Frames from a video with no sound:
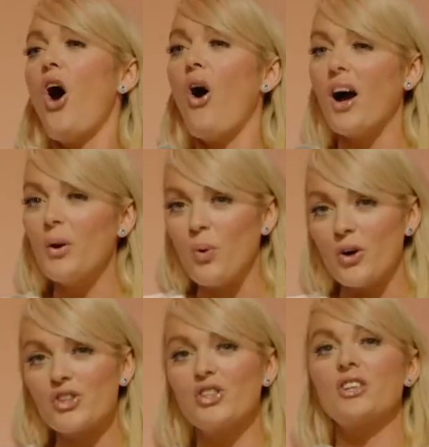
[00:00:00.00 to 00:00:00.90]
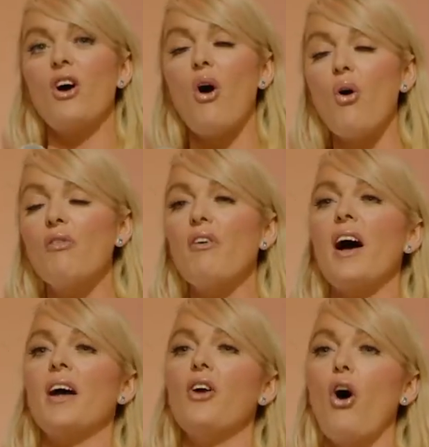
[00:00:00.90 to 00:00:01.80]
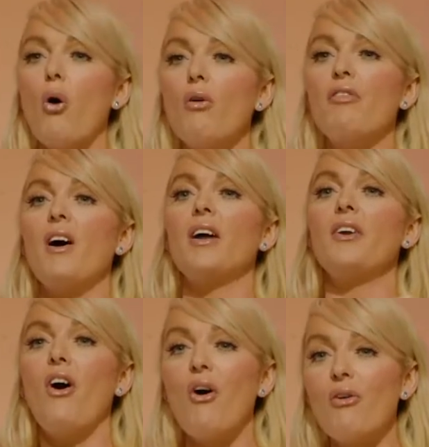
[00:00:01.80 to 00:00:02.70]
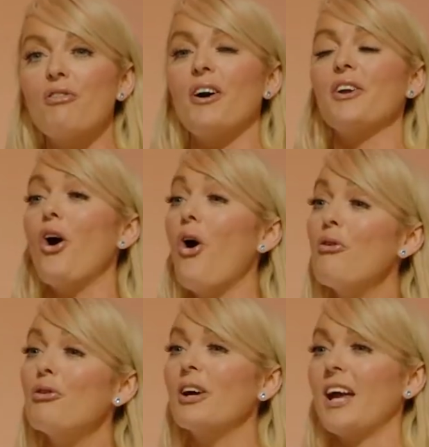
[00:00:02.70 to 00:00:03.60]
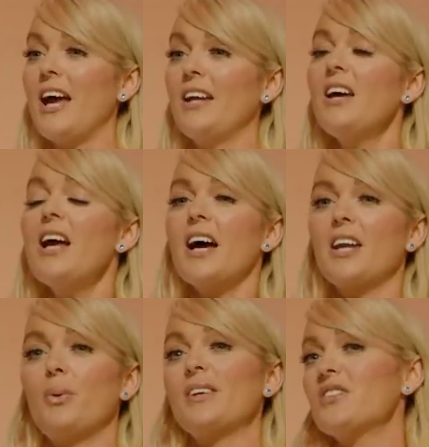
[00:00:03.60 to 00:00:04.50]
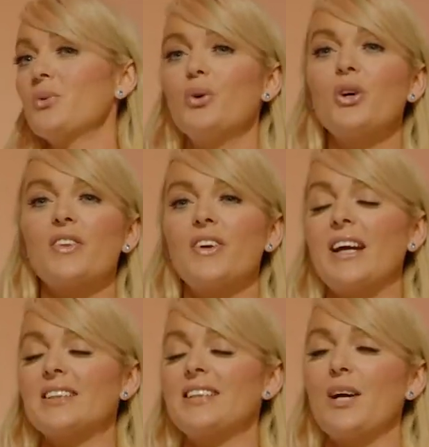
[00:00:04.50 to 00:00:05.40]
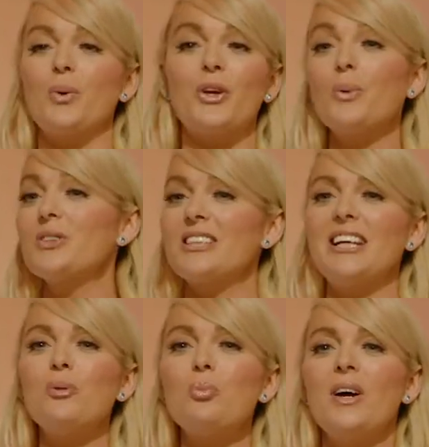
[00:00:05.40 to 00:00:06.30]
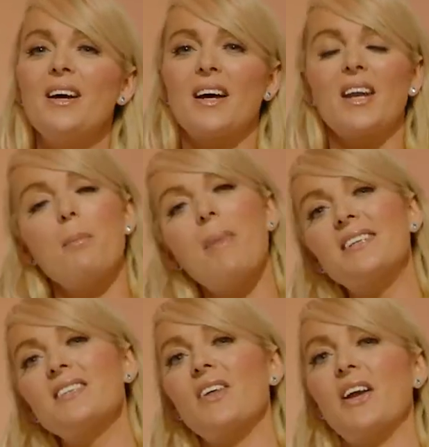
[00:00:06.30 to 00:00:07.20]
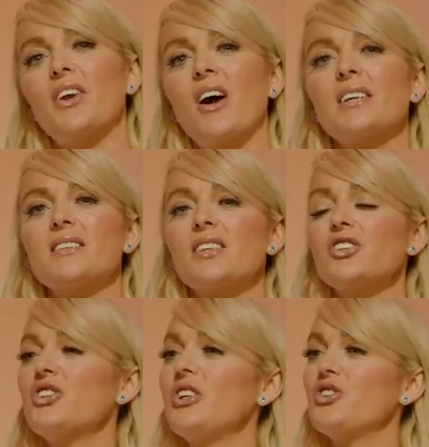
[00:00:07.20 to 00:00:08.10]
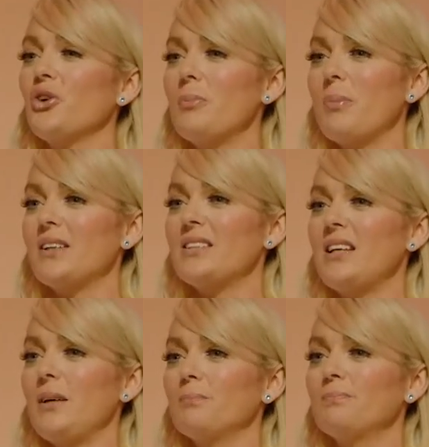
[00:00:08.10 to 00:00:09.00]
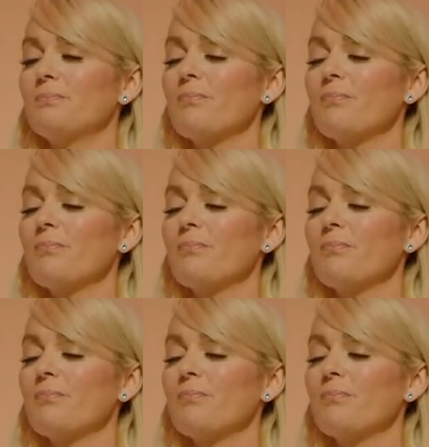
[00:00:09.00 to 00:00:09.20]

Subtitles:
I watched it over and over and over and over again, and I went to work the next day with no sleep, and I met her that night, and she joined my team.